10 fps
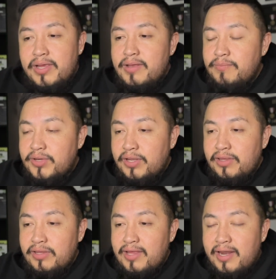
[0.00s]
but other
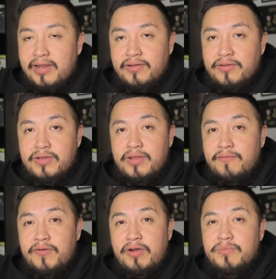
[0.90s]
than that, I,
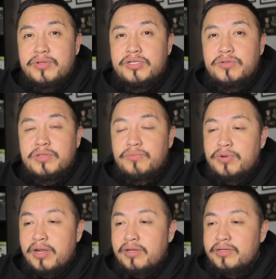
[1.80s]
I'm very pleased with the
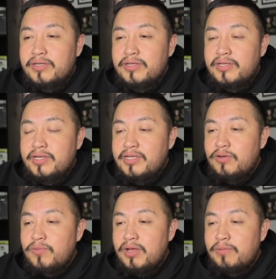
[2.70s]
product. It, it did
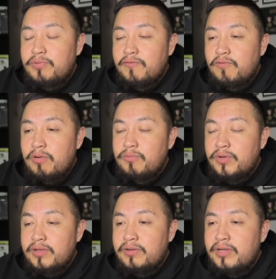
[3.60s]
well, performed
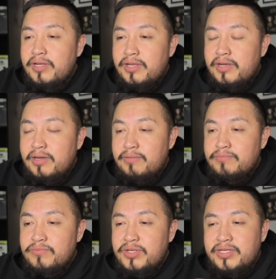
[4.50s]
well.
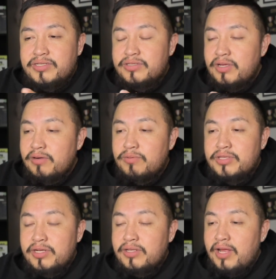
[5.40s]
Um, it stuck with
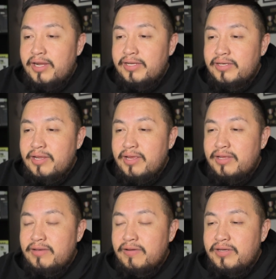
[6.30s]
the client
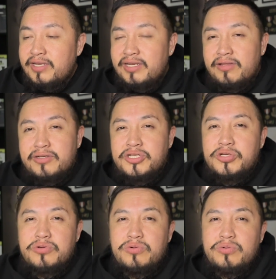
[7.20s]
and uh, didn't look
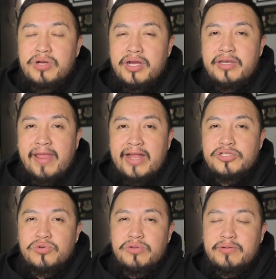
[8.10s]
too
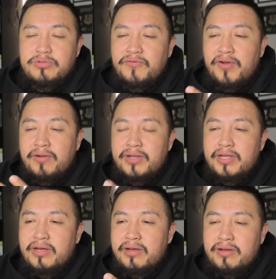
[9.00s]
unnatural. It was
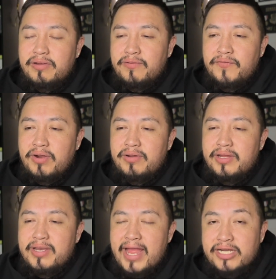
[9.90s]
very, uh, very
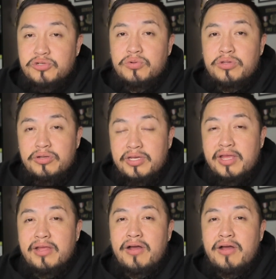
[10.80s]
natural looking